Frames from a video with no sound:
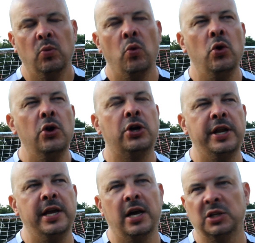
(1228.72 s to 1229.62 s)
will look
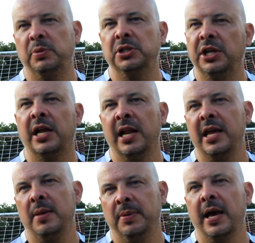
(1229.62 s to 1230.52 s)
at the Uxbridge and the
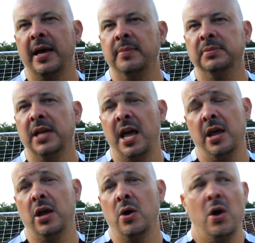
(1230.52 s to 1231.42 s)
Glebe games and
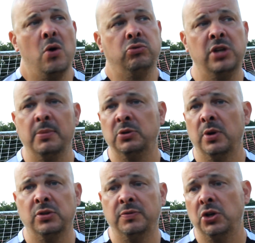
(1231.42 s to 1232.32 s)
they'll go, oh, Tunbridge
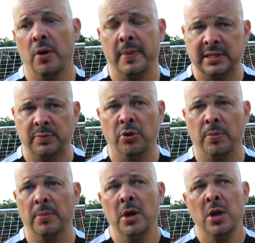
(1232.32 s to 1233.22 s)
Wells have got a massive
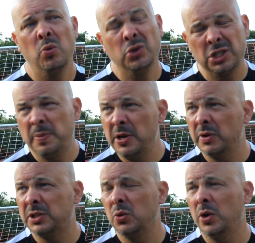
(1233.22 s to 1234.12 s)
problem. Well, just to be
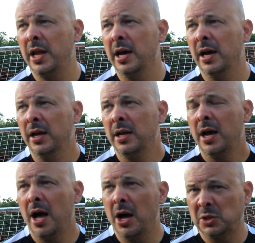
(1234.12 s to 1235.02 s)
crystal clear,
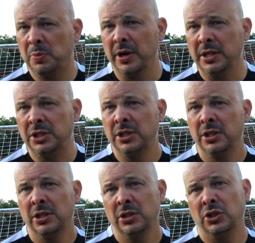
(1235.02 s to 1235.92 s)
Uxbridge,
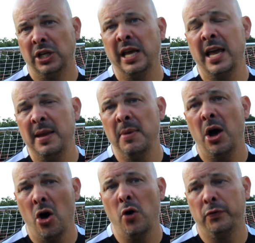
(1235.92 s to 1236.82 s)
the game
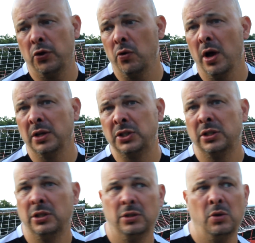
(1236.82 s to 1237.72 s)
after us,
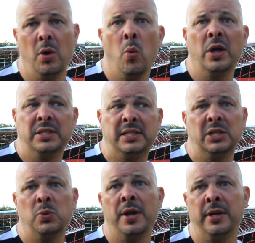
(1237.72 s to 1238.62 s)
won
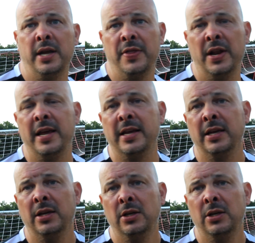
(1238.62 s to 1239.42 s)
6-1 in the yeah. league.